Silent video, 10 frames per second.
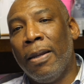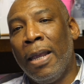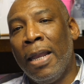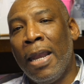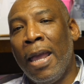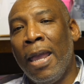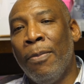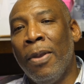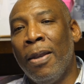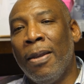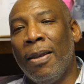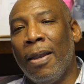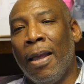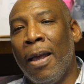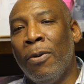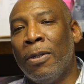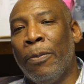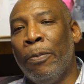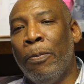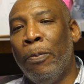I was a
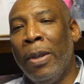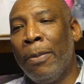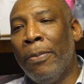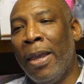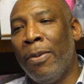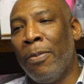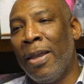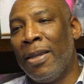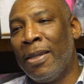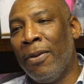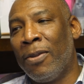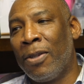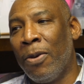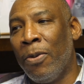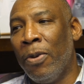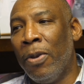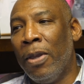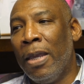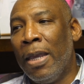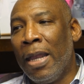big baby myself, so
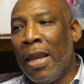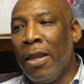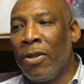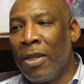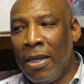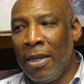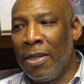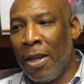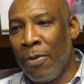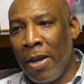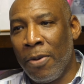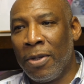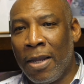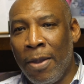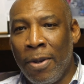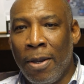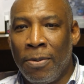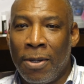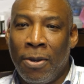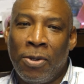and I used to DJ when I was coming up.
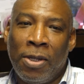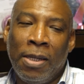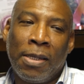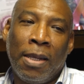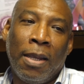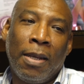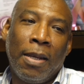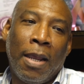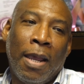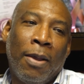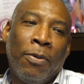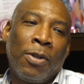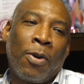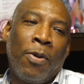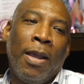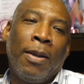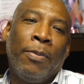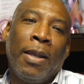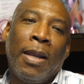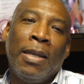So she said I was crying
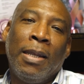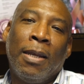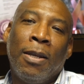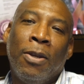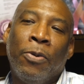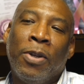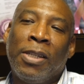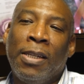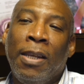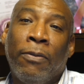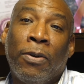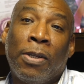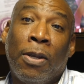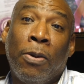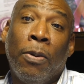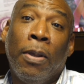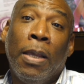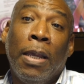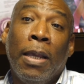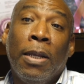about I needed a new receiver. So
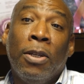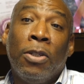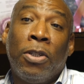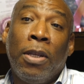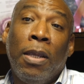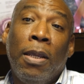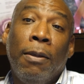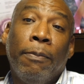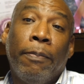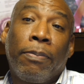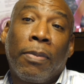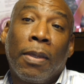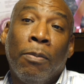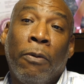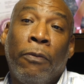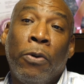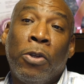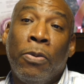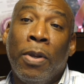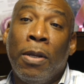she, before
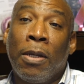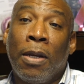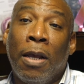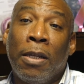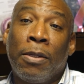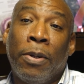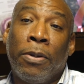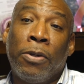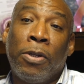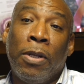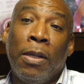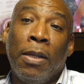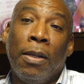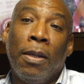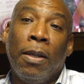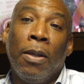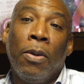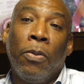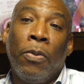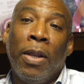she went into the hospital, she
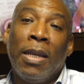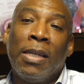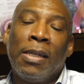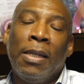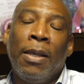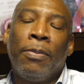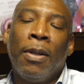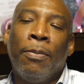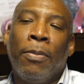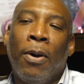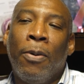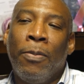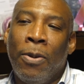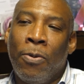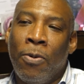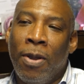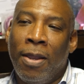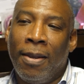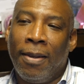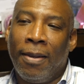went and slipped and bought me one.